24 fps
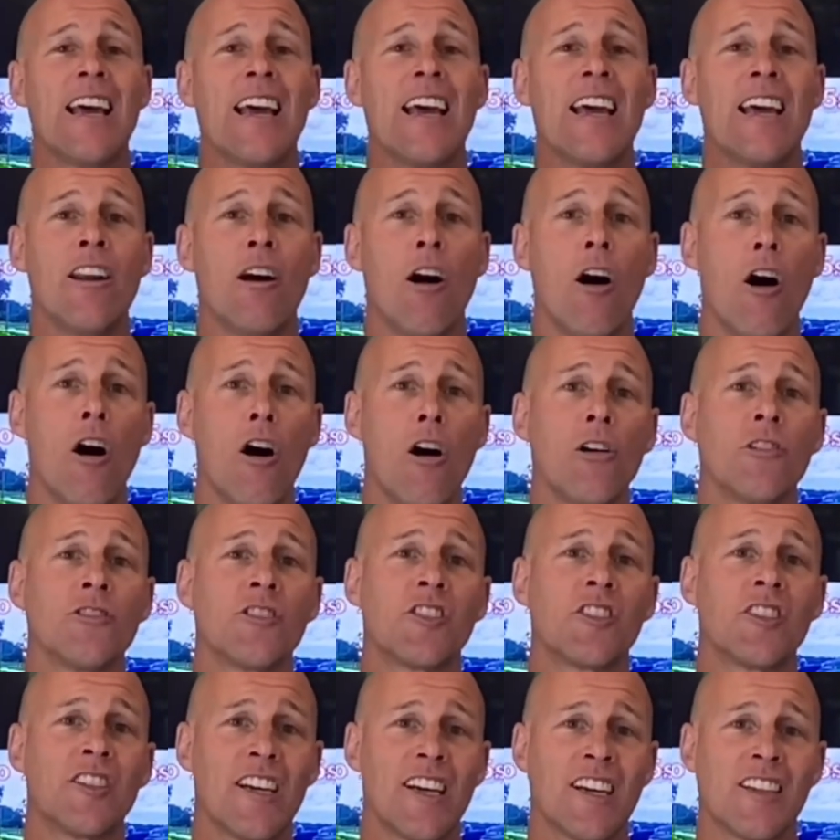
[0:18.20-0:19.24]
and all
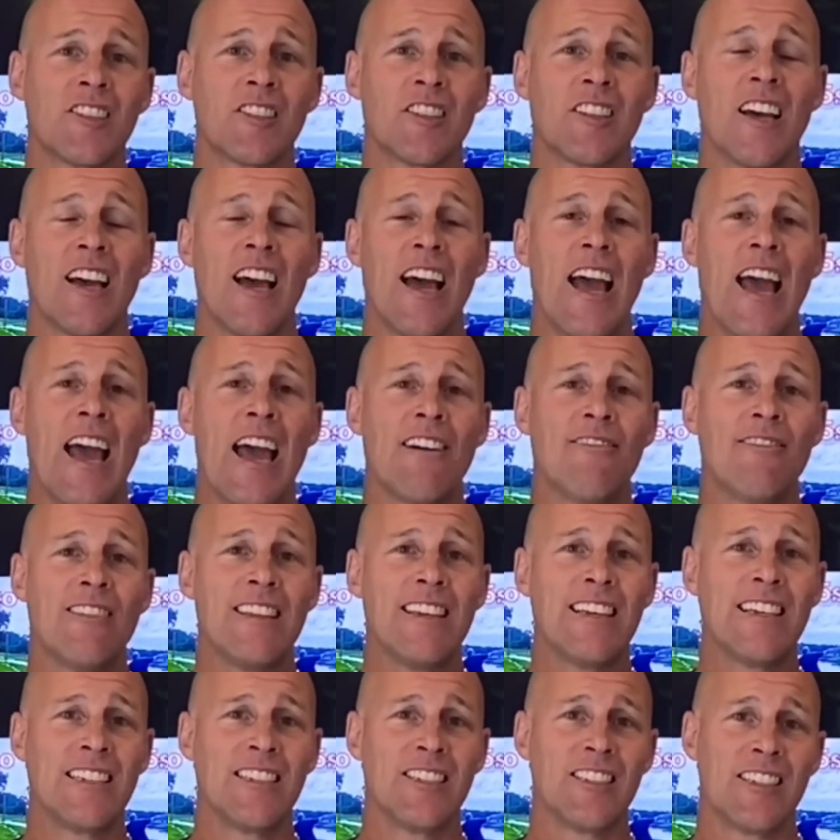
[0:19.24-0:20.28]
6 have the
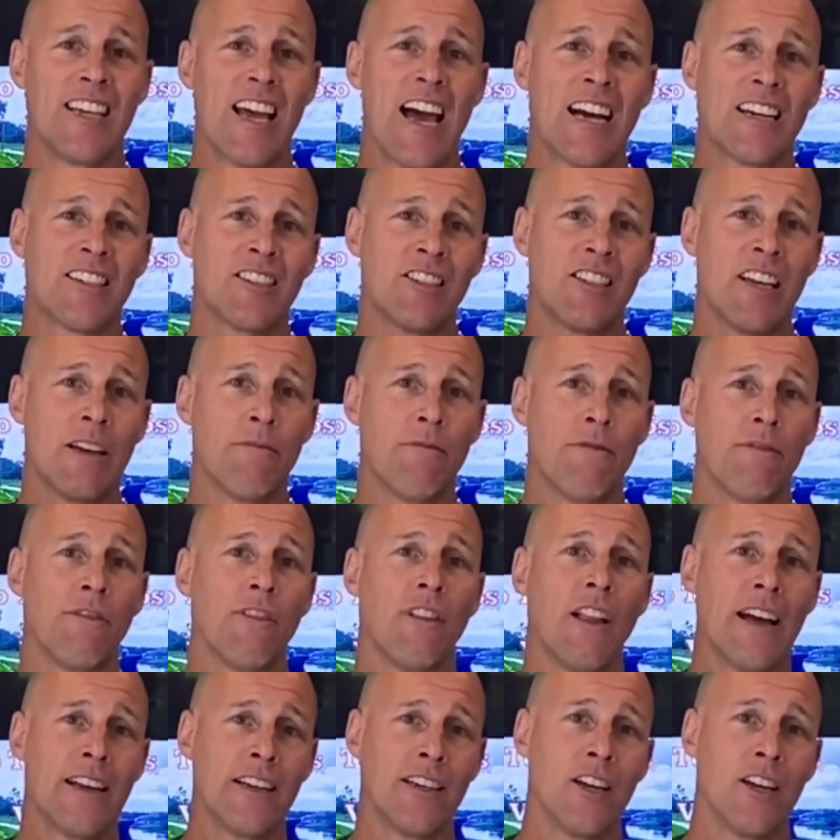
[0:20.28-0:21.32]
exact same flight